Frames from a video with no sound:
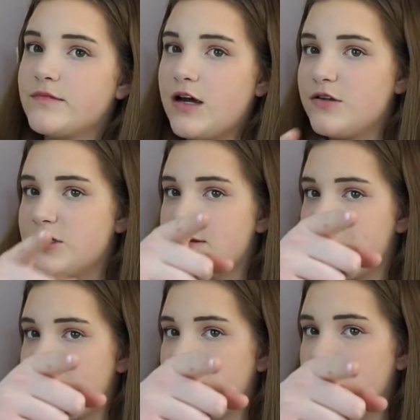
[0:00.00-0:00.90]
Are those the
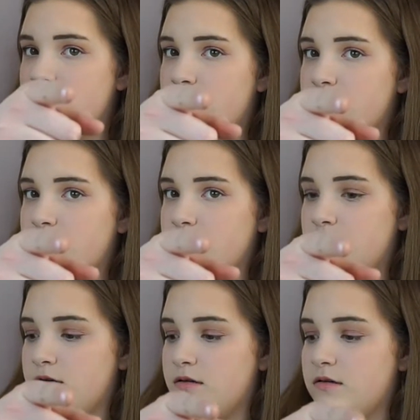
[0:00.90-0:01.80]
people?
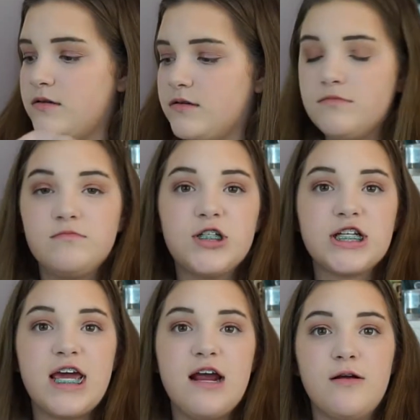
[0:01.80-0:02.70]
She
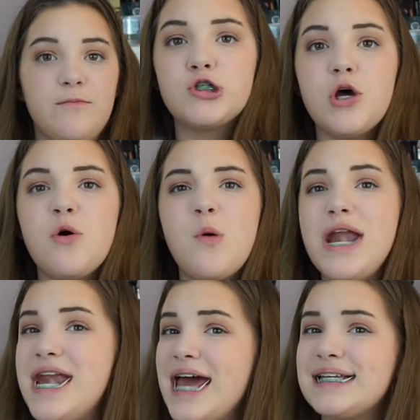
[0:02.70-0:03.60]
doesn't care. So
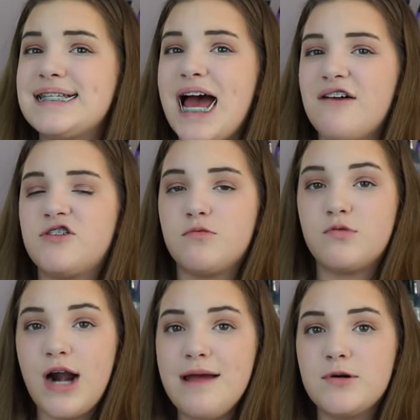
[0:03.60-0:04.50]
next after
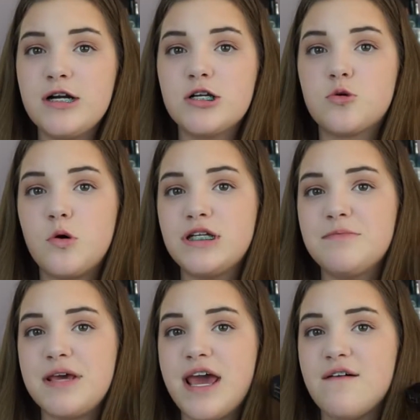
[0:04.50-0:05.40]
primer is going to
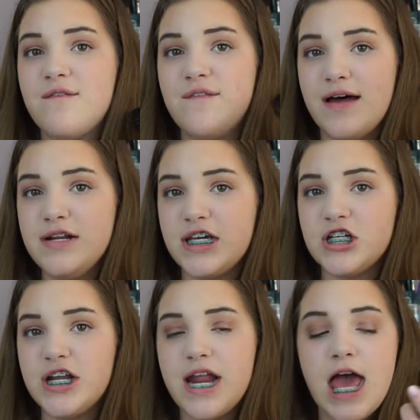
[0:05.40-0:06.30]
be
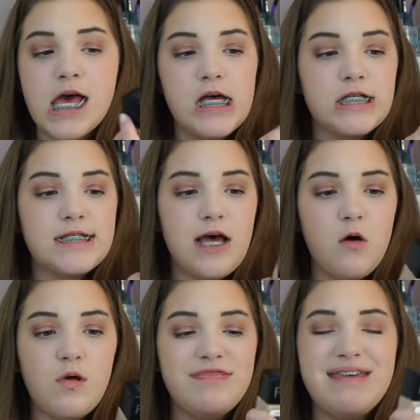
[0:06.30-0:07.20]
foundation.
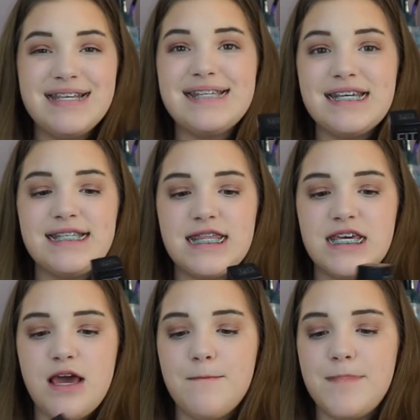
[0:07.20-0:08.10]
So this is
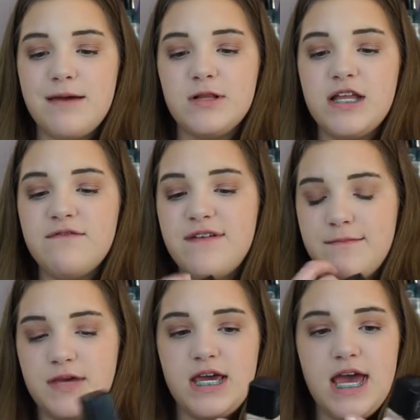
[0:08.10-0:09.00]
the Maybelline
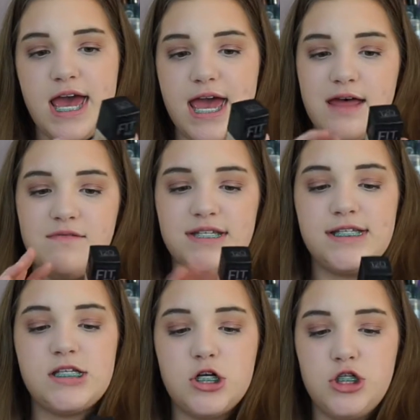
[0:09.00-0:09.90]
Fit Me, and this
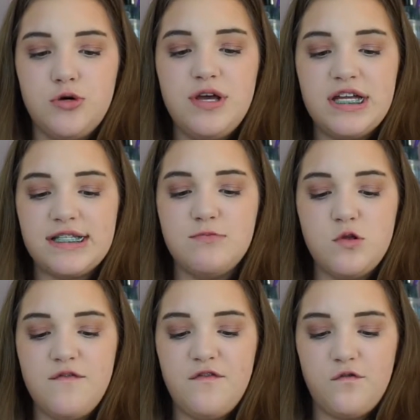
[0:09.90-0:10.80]
is their Dewy and
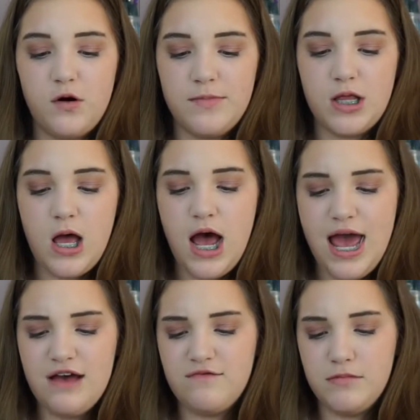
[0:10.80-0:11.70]
Smooth formula. I
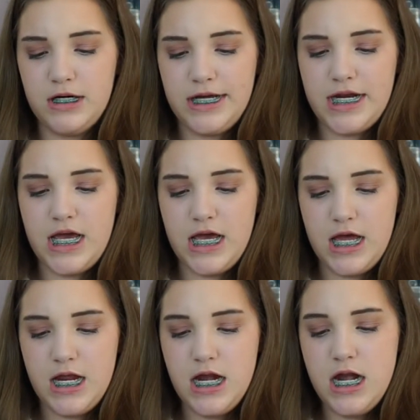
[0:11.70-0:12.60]
have mine
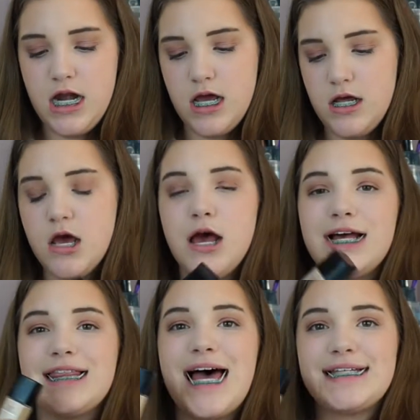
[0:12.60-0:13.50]
in
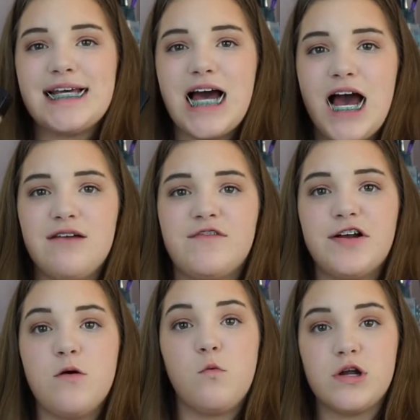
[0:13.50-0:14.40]
Classic
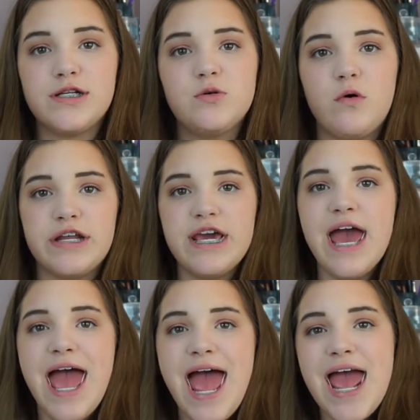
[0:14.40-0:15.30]
Ivory 120,
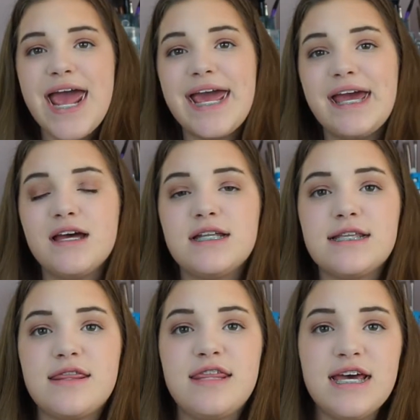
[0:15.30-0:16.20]

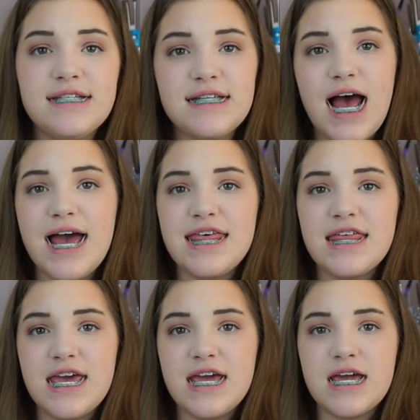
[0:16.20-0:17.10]
and this, I
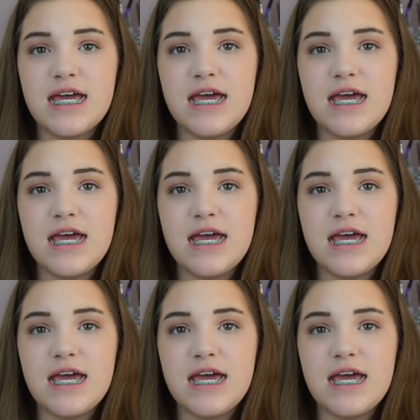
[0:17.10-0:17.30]
think,